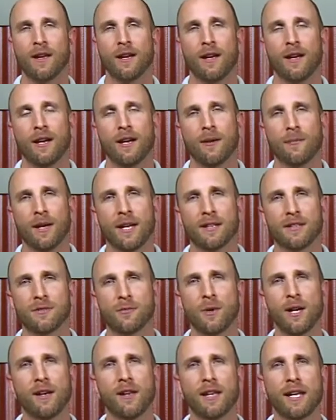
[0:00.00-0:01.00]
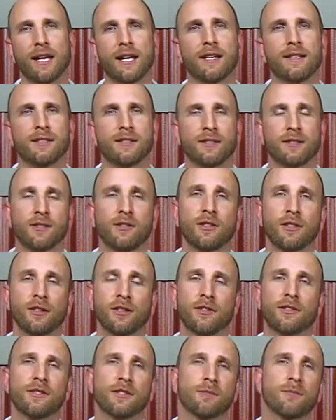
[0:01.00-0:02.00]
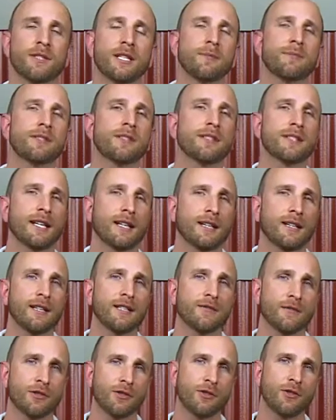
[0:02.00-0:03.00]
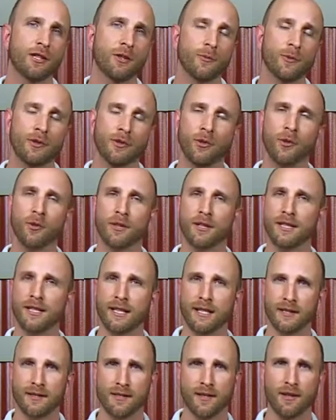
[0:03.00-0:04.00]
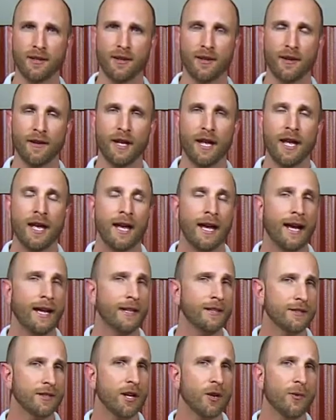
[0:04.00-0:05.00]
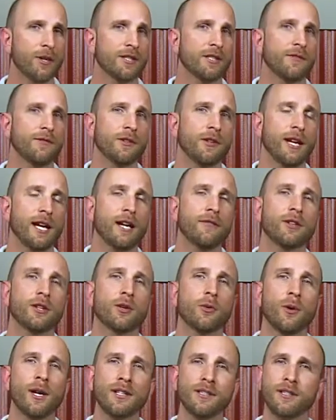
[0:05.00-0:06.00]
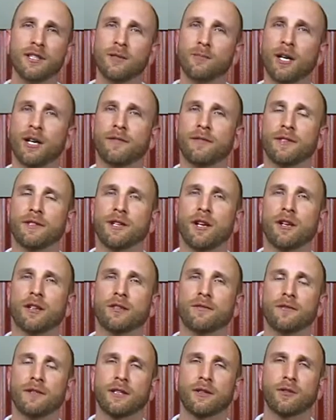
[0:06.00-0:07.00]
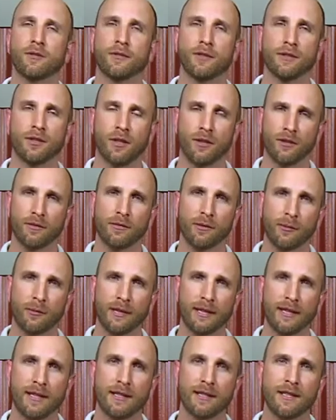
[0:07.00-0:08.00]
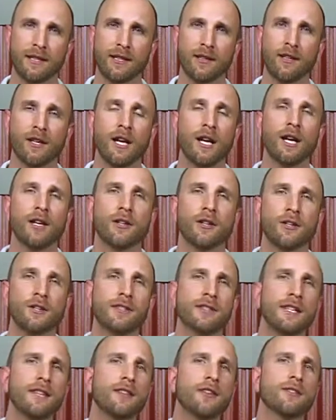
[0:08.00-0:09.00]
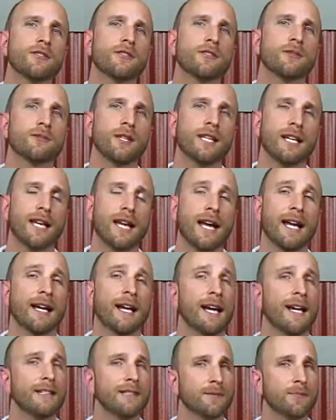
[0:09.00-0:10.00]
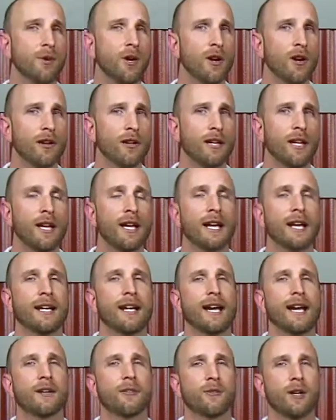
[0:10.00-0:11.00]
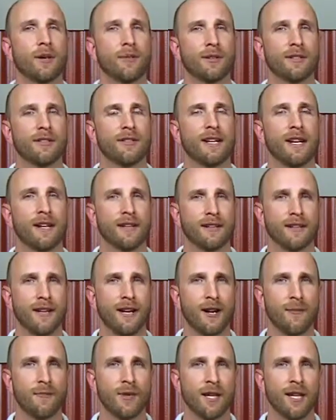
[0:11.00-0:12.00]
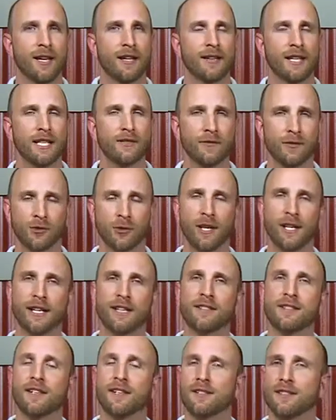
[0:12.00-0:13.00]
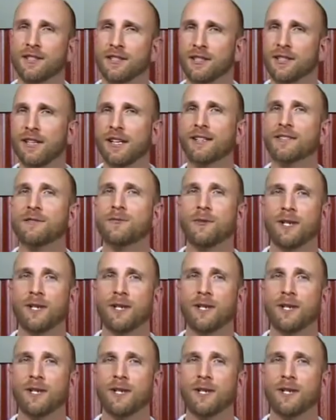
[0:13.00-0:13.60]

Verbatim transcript: uh, as well as you can learn some tips and techniques for shooting with your DSLR. And as always, if you have a question about photography or photography-related gear, you can send those to me at askmark at adorama.com. Thanks for joining us, and I'll see you next